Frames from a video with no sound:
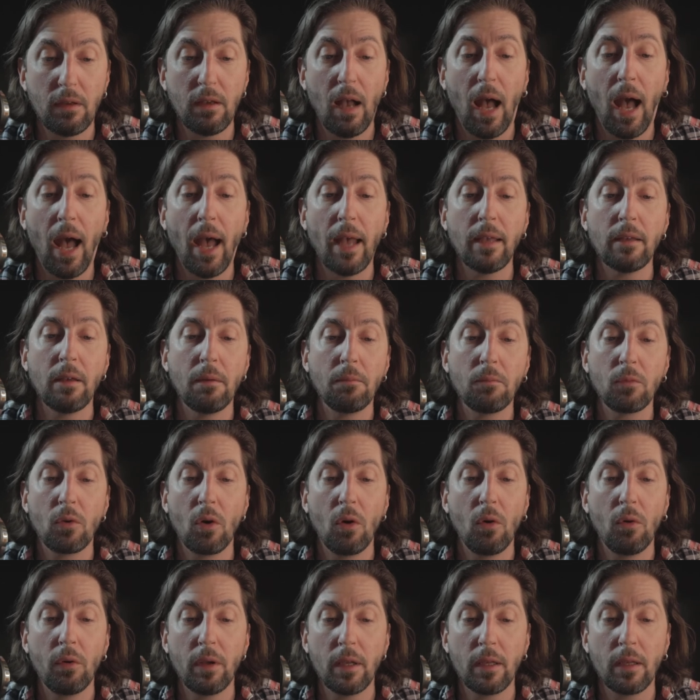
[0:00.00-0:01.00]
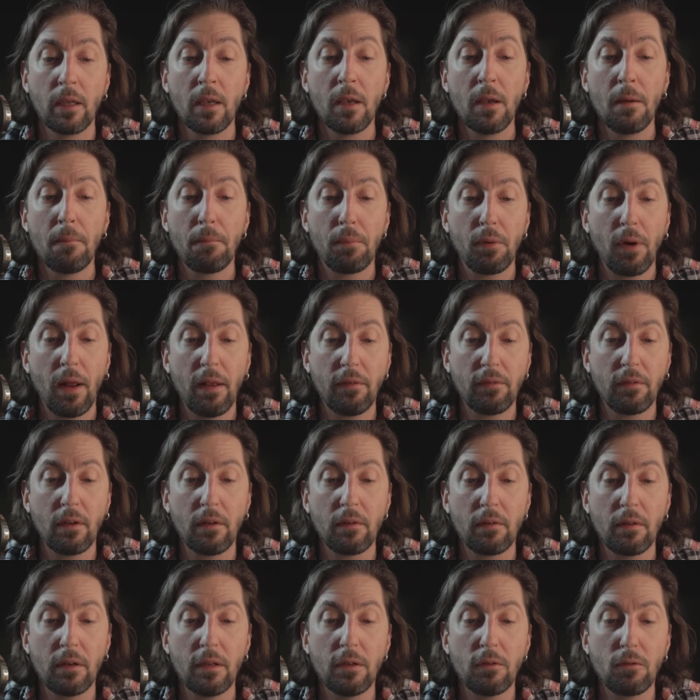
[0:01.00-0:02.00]
I am going
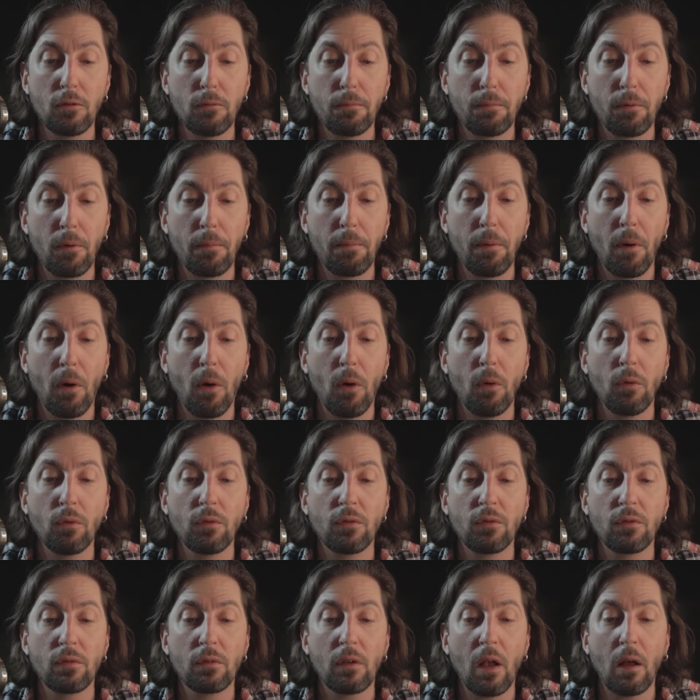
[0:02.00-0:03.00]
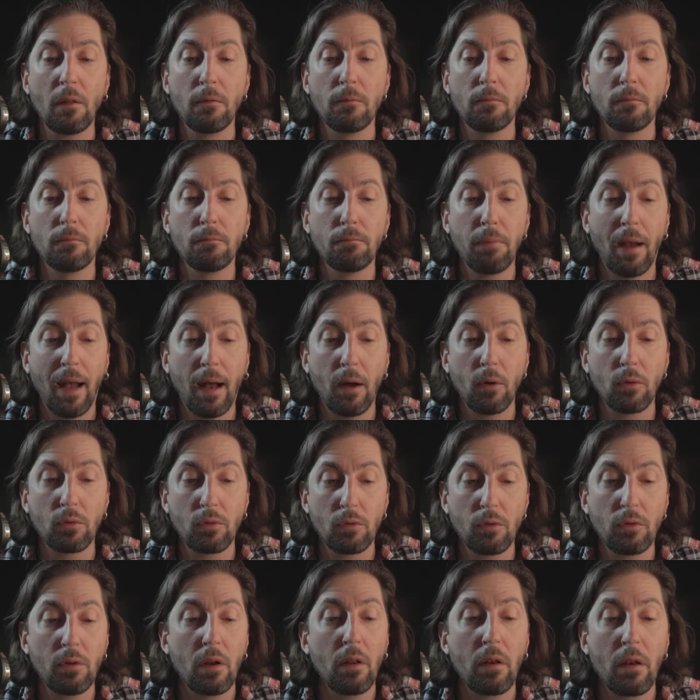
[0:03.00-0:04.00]
presently to propose
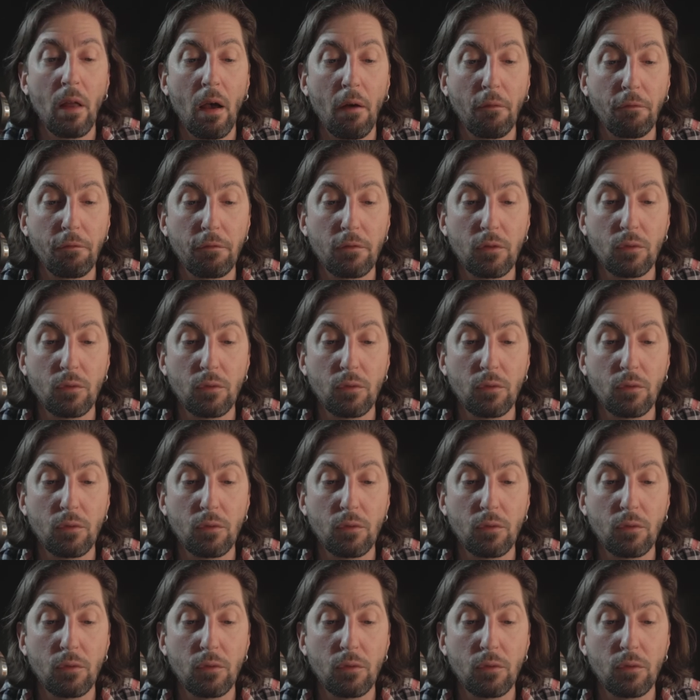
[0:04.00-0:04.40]
gunpowder enough